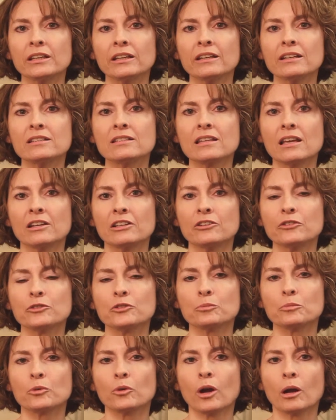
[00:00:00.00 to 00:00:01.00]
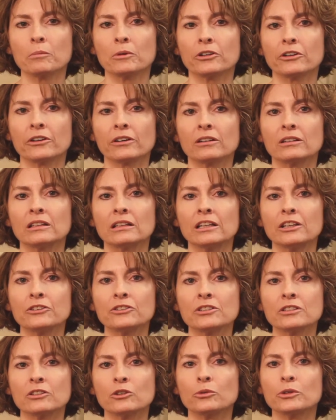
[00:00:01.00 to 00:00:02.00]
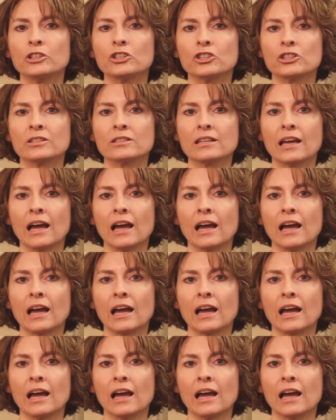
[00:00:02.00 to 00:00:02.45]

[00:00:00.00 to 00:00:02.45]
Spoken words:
an incentive spirometer clears secretions